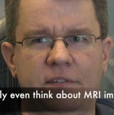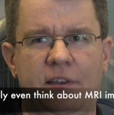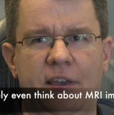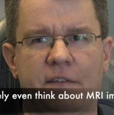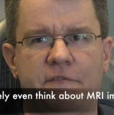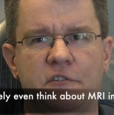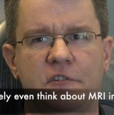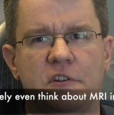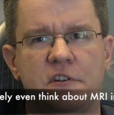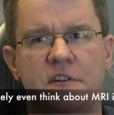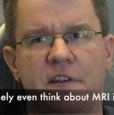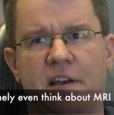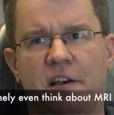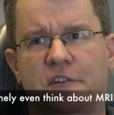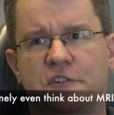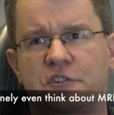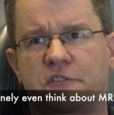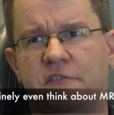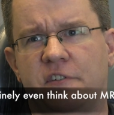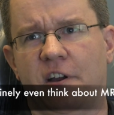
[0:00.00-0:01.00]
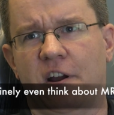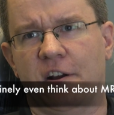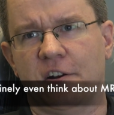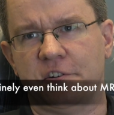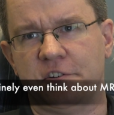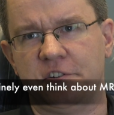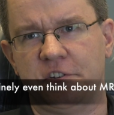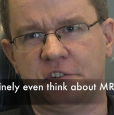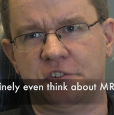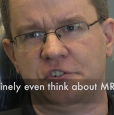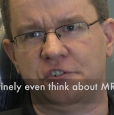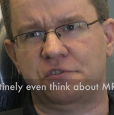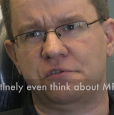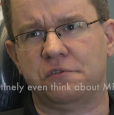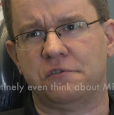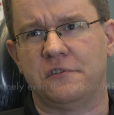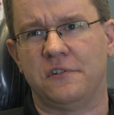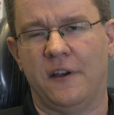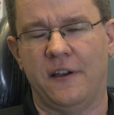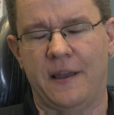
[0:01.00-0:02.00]
have a good knowledge of the hard
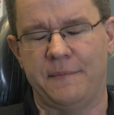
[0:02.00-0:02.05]
tissue.